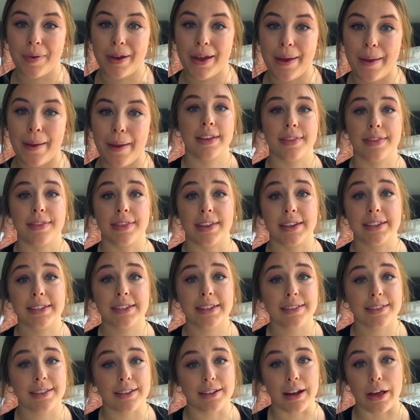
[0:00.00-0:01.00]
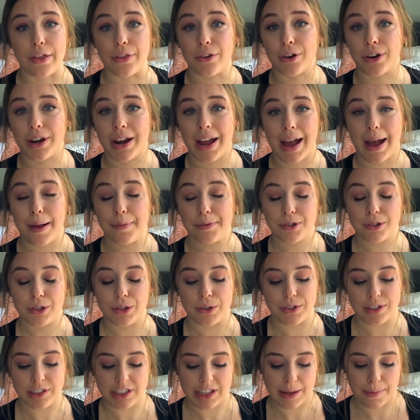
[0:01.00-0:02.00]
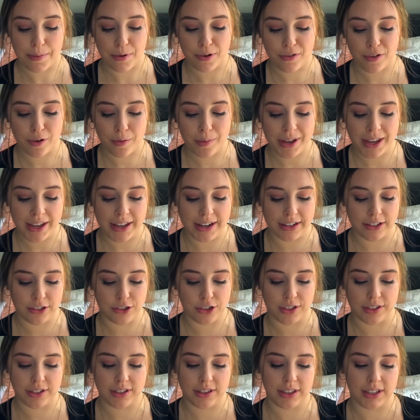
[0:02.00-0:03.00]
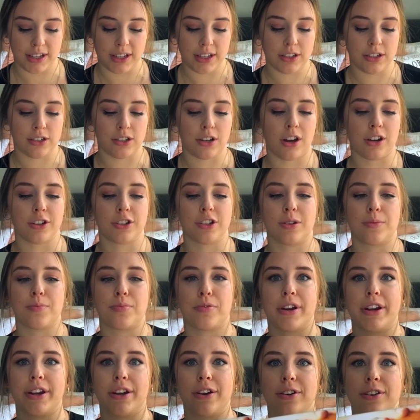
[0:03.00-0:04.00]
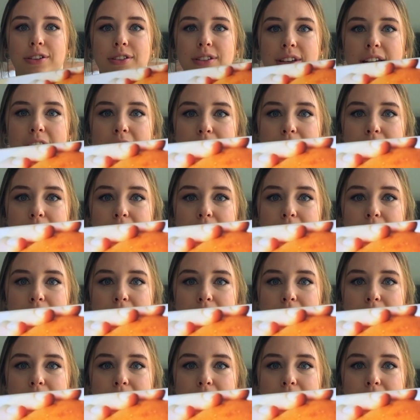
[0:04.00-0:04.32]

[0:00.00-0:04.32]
bit. This is another absolute staple for me. It is just the Dr. Preggers